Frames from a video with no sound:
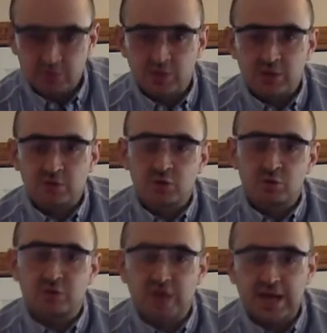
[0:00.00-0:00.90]
things
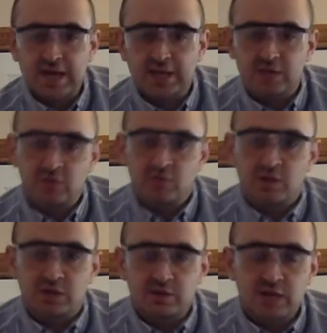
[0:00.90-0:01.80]
called tannins,
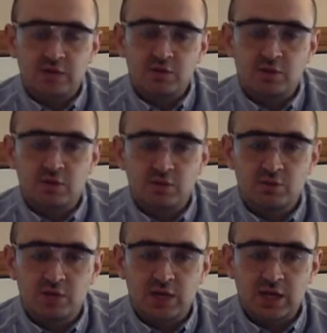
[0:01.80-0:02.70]
and tannins are used
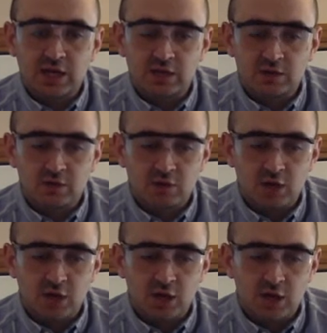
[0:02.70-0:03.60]
in
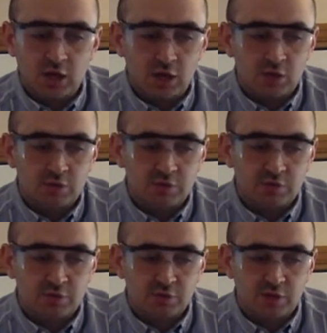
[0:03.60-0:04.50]
a lot of
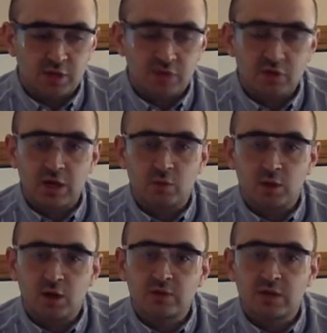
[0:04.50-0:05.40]
different things to help
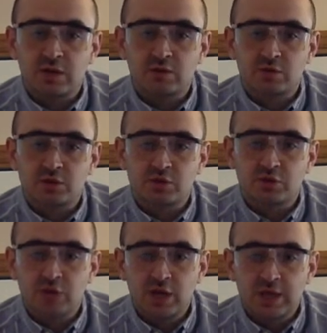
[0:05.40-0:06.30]
us out, such
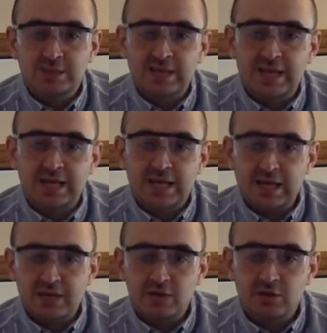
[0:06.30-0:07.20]
as tanning
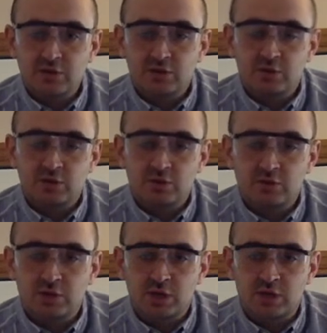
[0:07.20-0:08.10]
leather, so it's used to
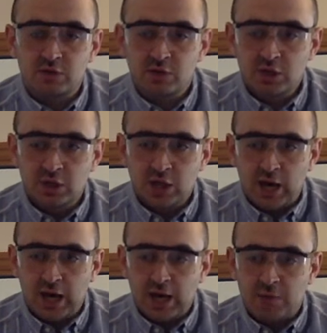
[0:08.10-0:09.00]
kind of
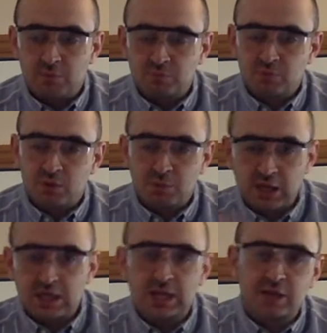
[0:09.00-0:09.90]

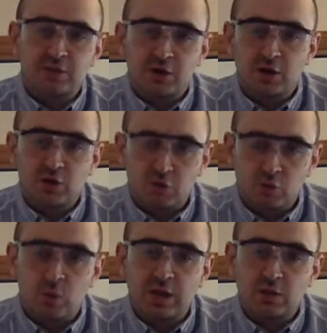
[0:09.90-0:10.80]
make leather the
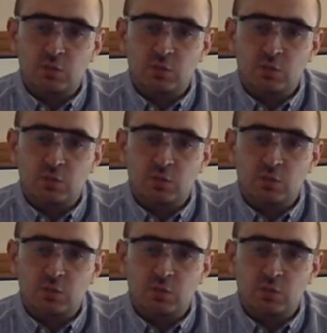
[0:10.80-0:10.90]
way that